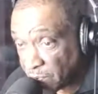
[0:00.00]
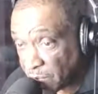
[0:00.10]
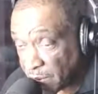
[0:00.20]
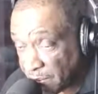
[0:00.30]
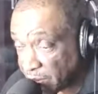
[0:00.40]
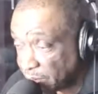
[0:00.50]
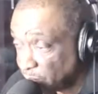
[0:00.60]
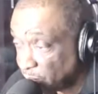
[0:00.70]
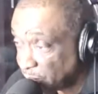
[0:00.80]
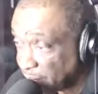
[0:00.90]
American
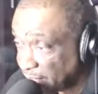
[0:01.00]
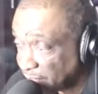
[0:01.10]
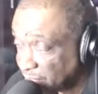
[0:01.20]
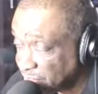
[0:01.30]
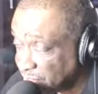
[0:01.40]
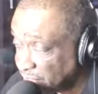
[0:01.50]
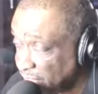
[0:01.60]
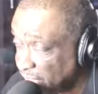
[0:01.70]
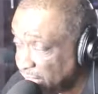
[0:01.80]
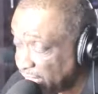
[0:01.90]
woman politician
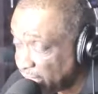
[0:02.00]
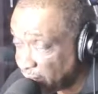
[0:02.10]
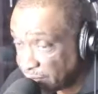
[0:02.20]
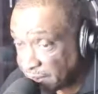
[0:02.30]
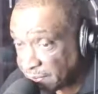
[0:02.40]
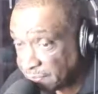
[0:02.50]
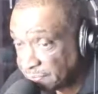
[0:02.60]
out there.